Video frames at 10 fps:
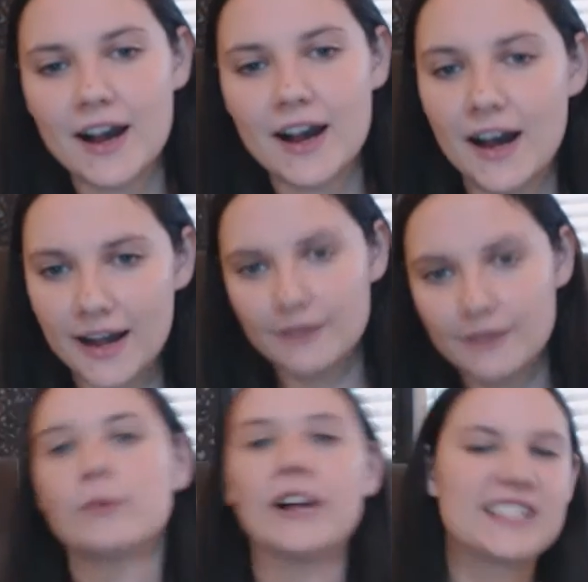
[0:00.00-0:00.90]
Uh,
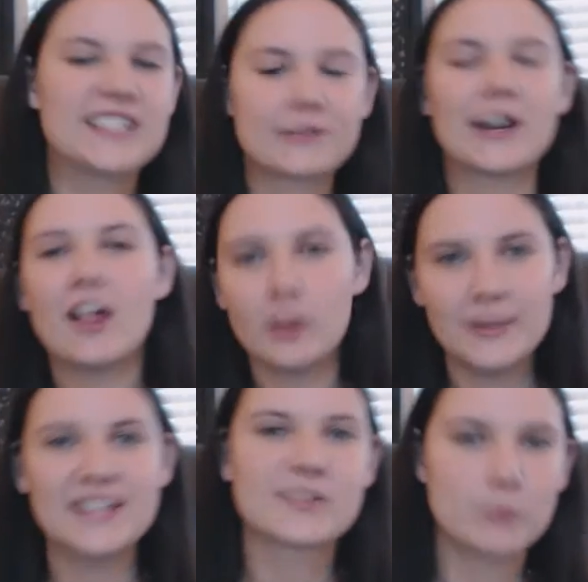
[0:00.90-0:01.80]
like different
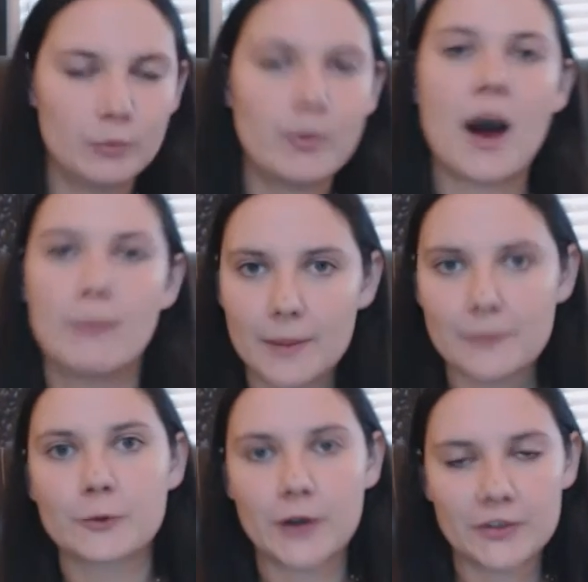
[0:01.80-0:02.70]
elements will pop
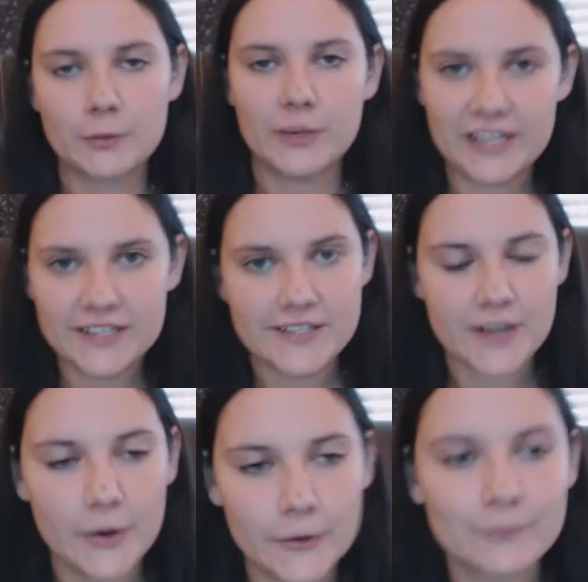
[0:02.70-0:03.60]
up throughout the week.
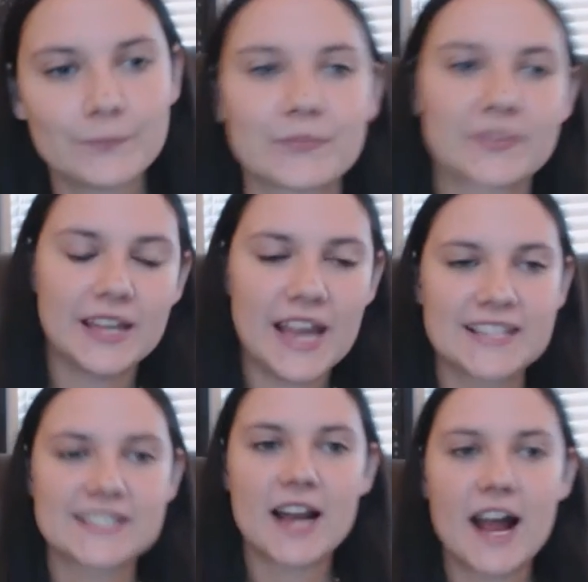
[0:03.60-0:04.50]
So
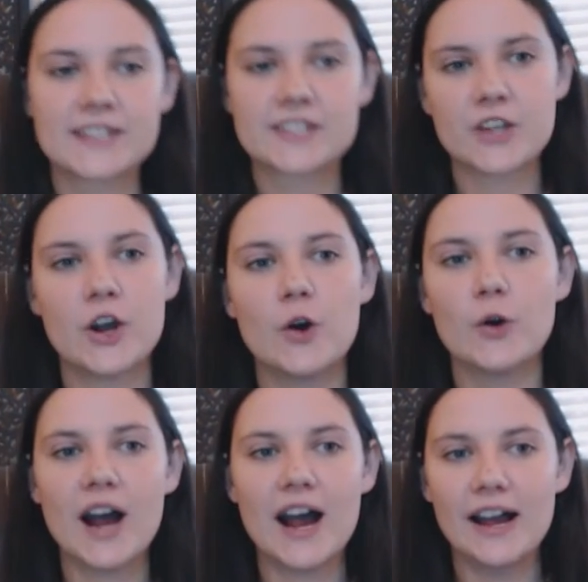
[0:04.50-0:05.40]
it's not
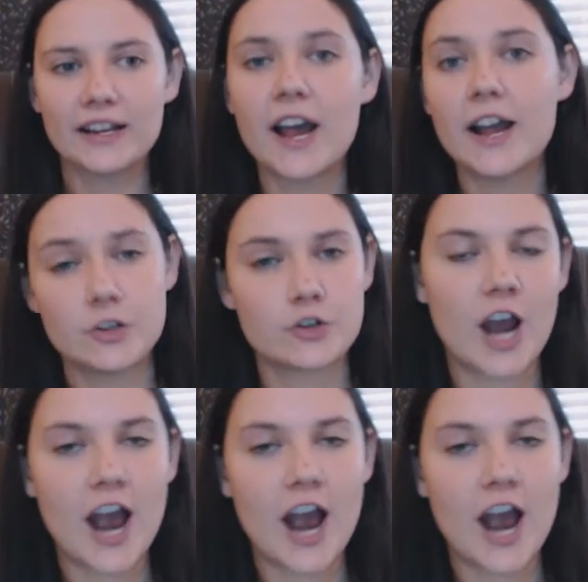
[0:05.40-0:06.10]
so uh, cut and